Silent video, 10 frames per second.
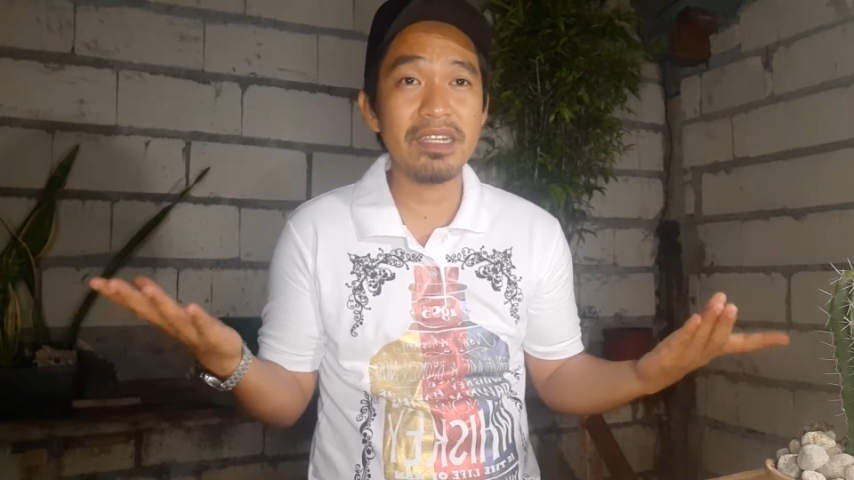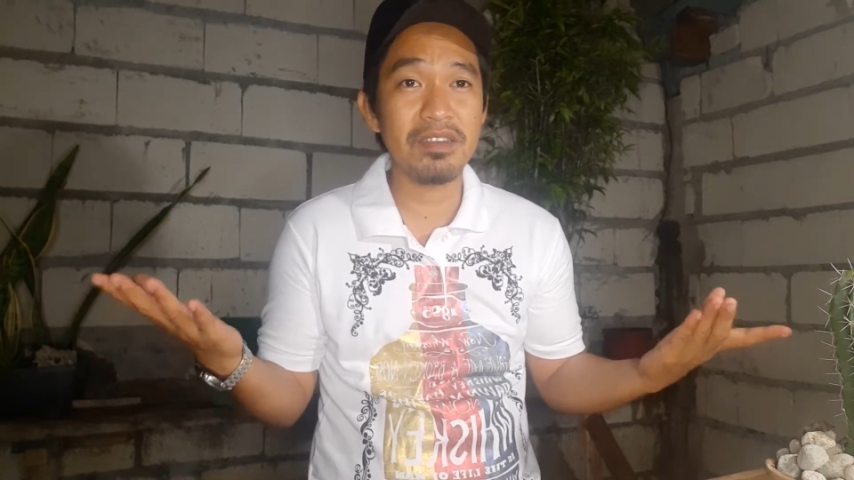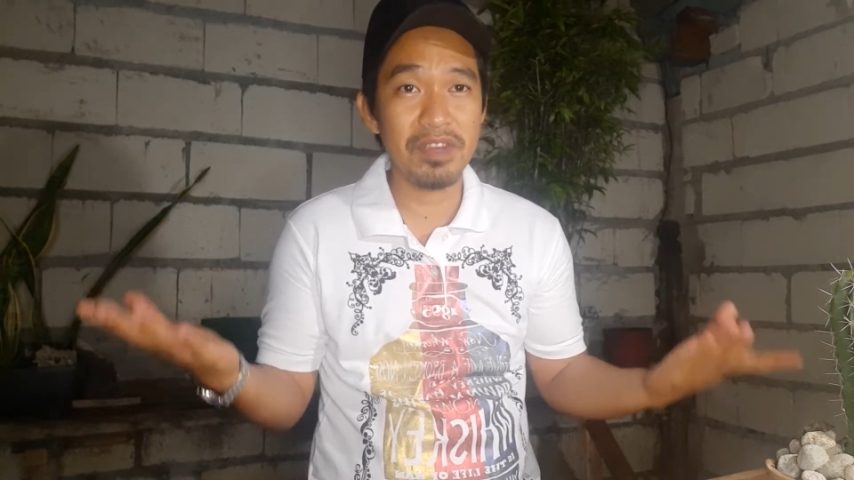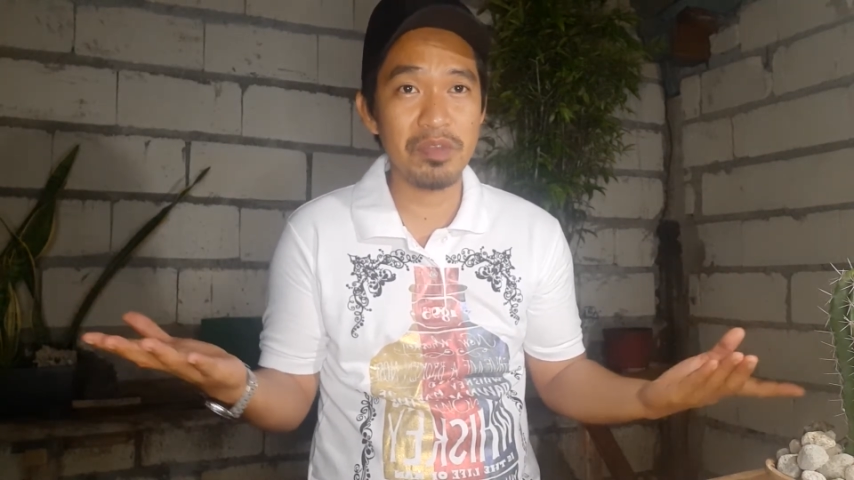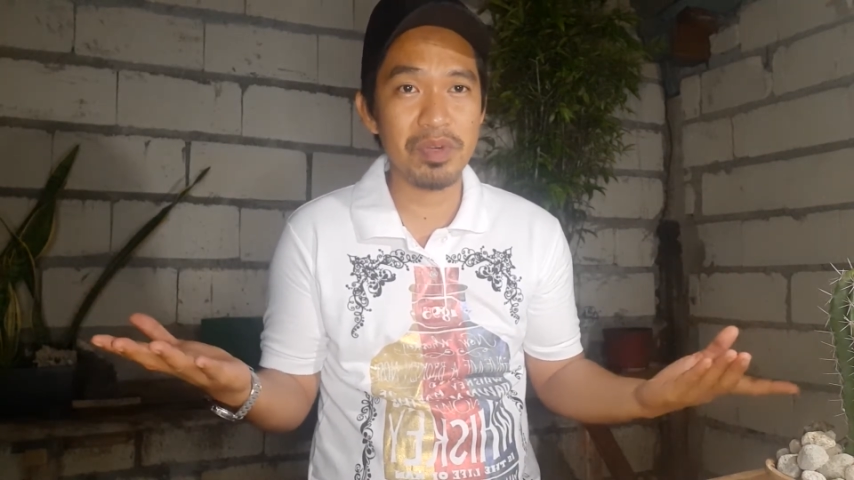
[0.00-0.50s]

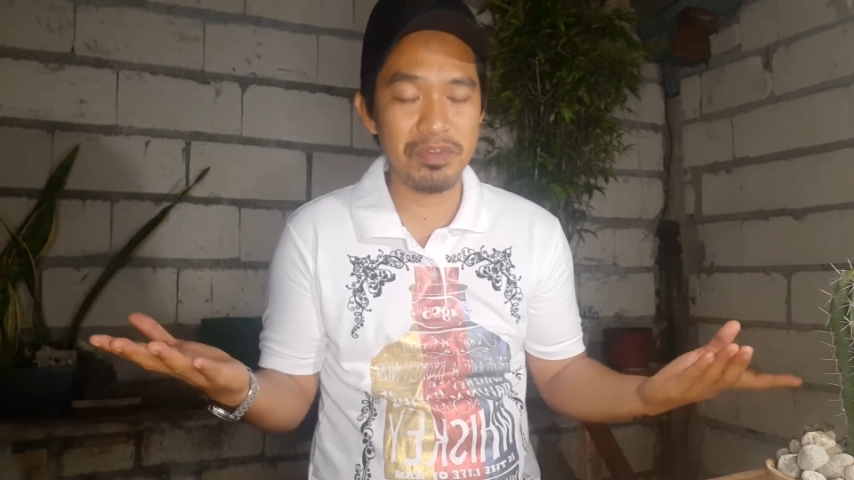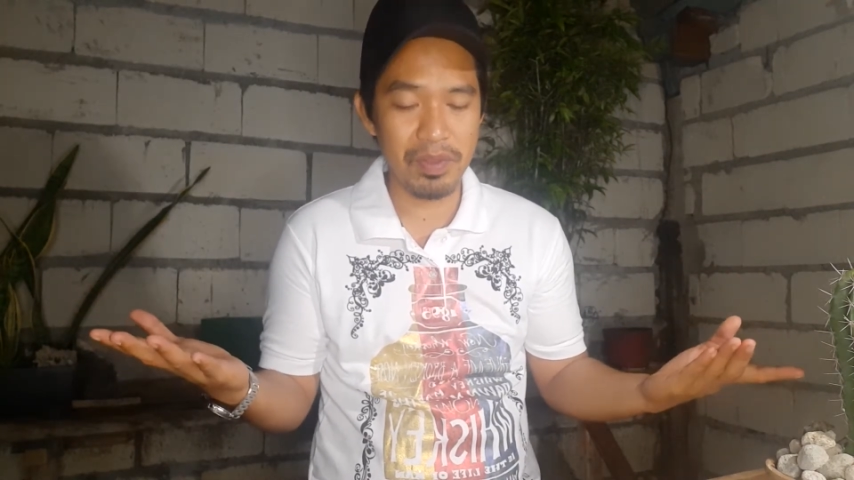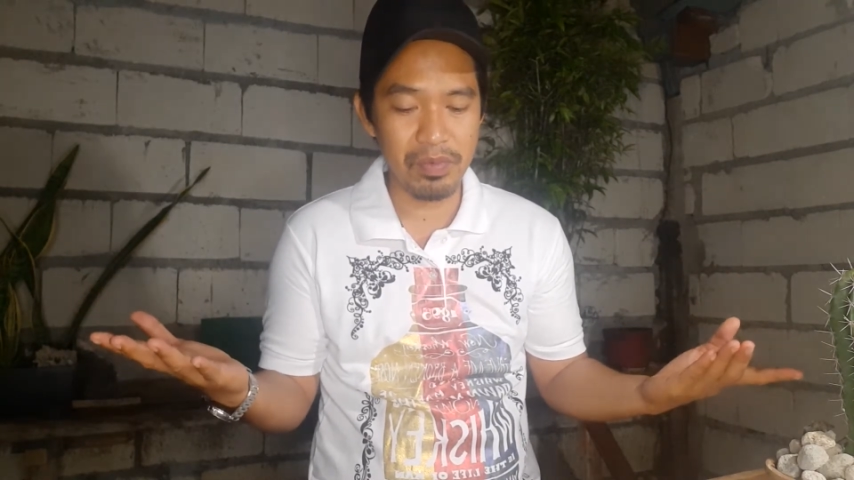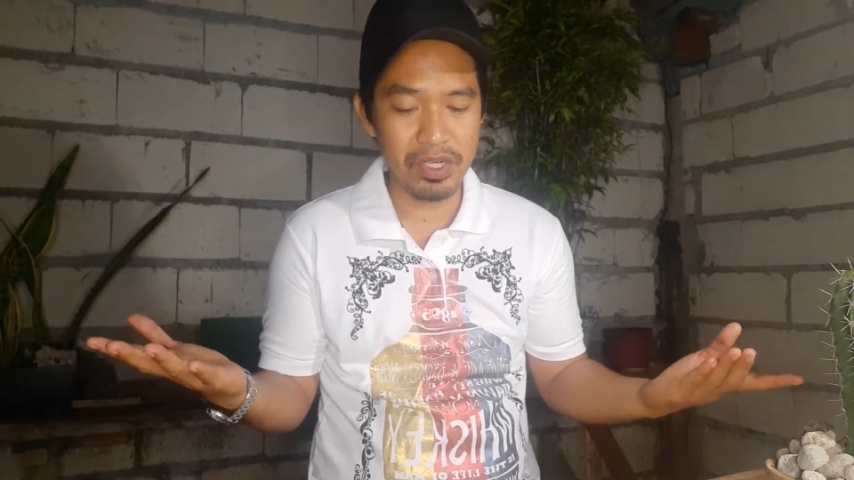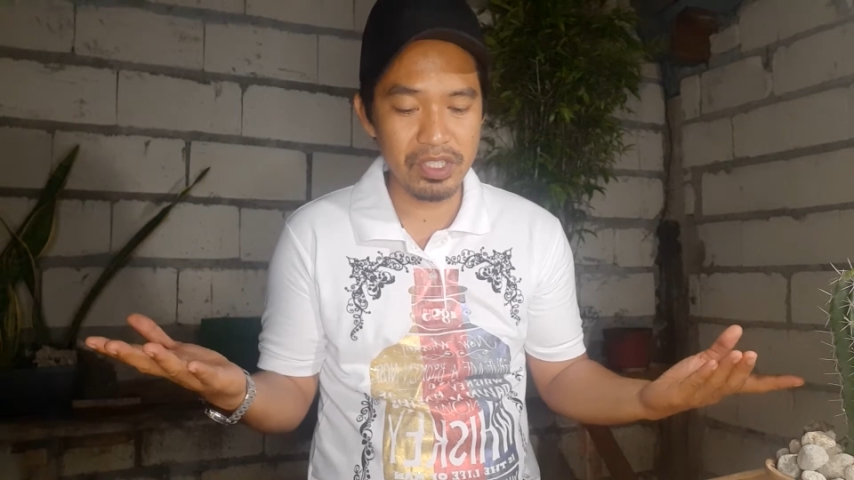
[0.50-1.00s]
developer of the
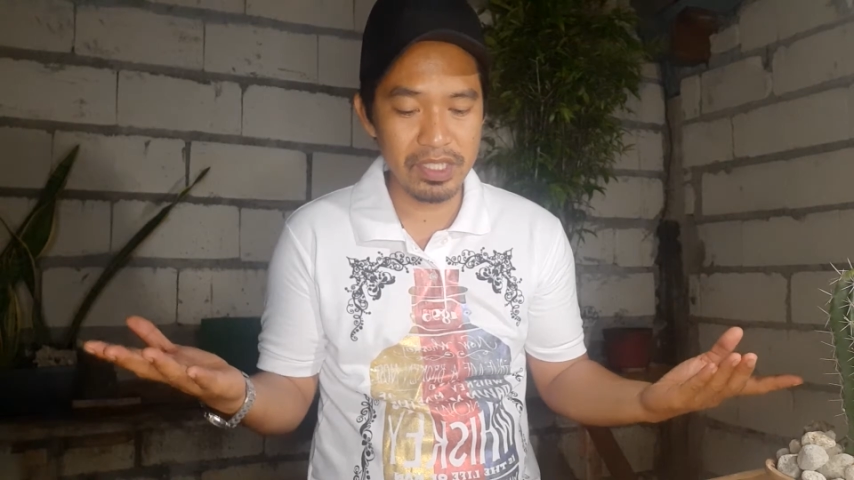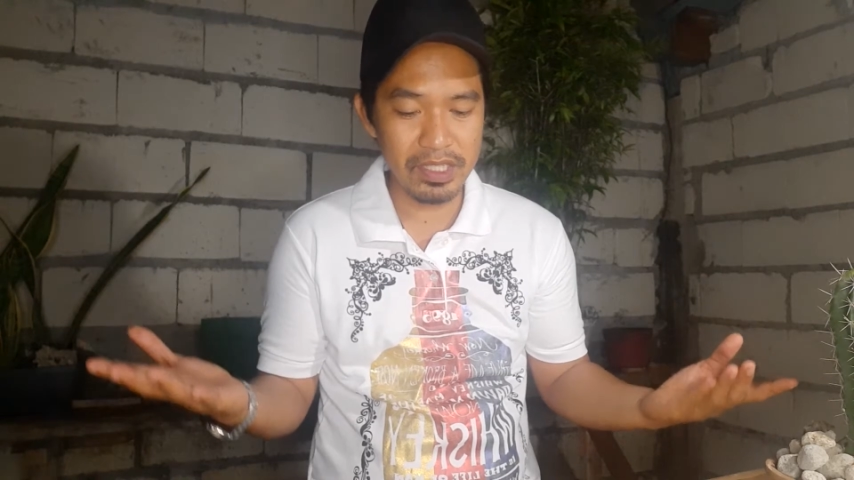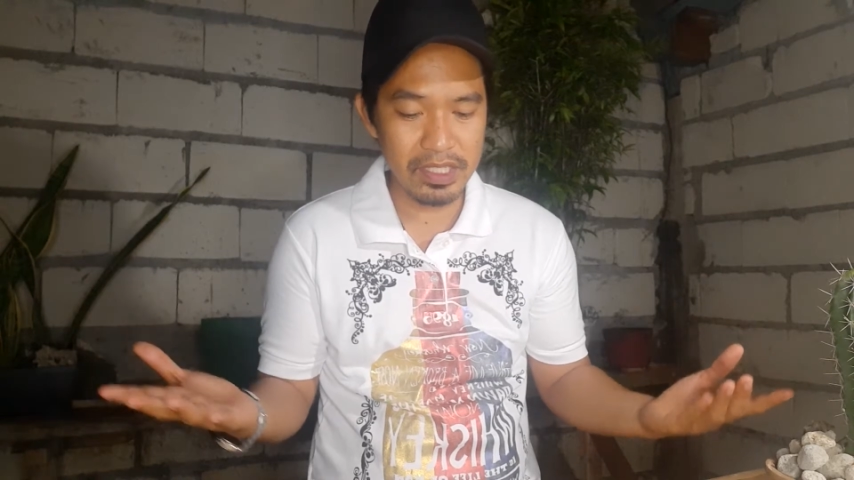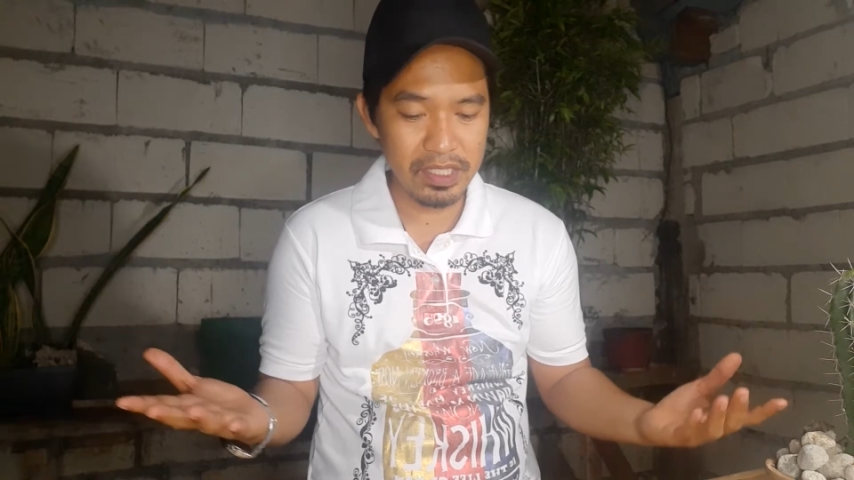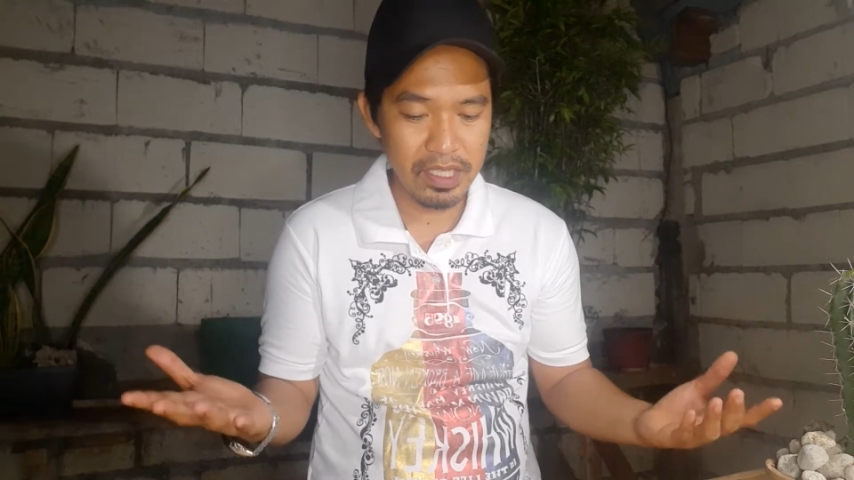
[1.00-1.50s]
project.